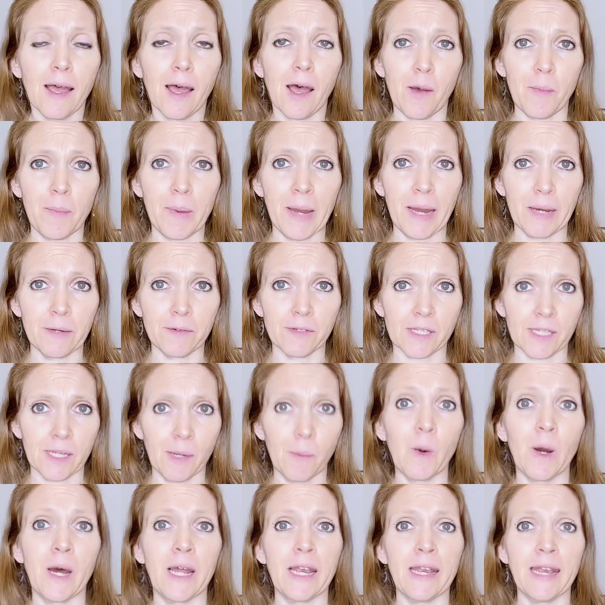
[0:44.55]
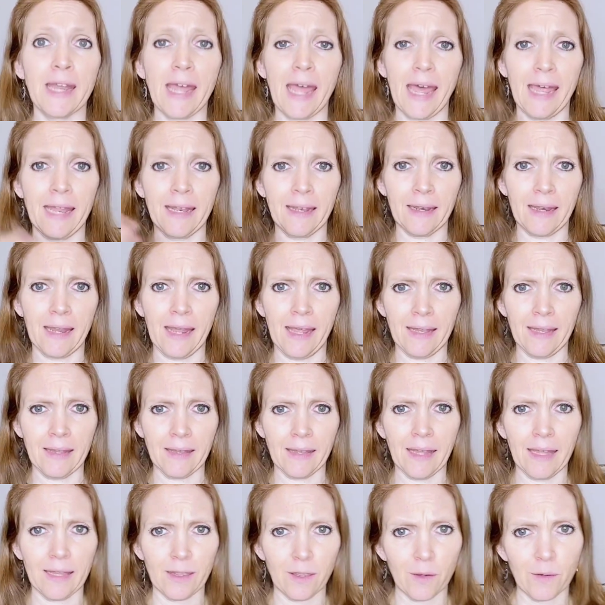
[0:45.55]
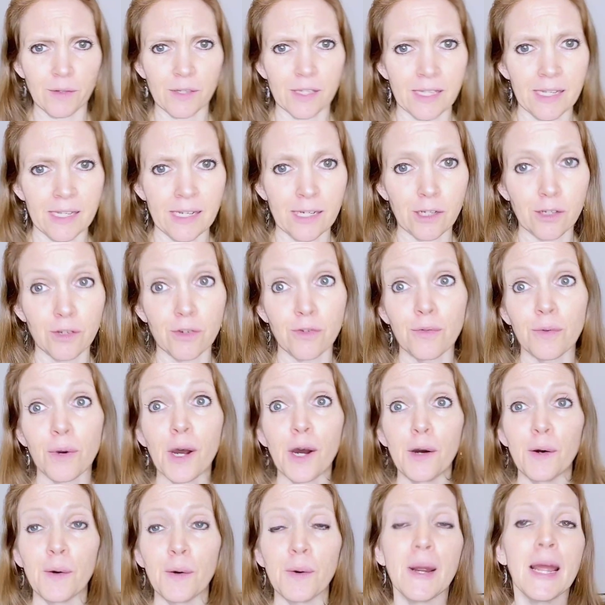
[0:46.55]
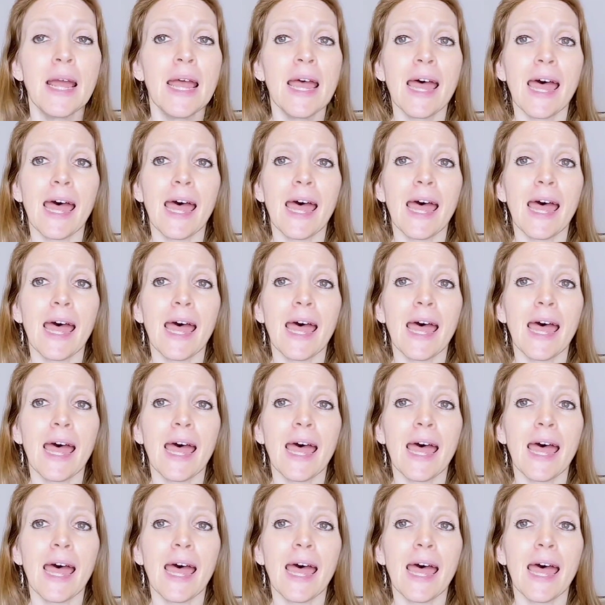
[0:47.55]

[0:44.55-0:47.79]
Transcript: about someone and, and let those things grow.